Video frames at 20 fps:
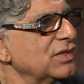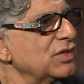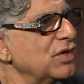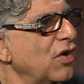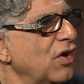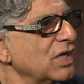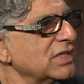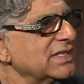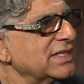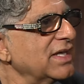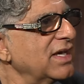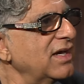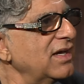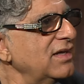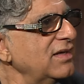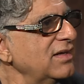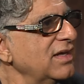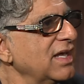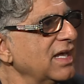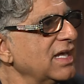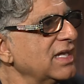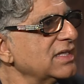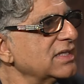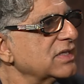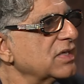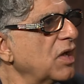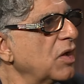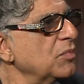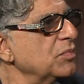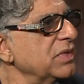nausea,
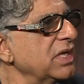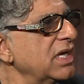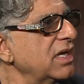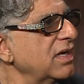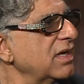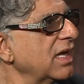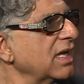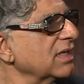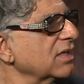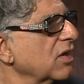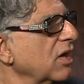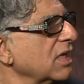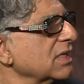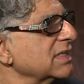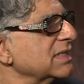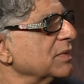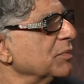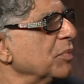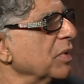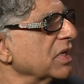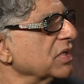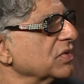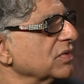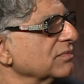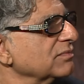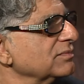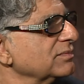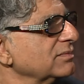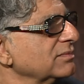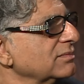insomnia, and
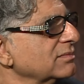constipation.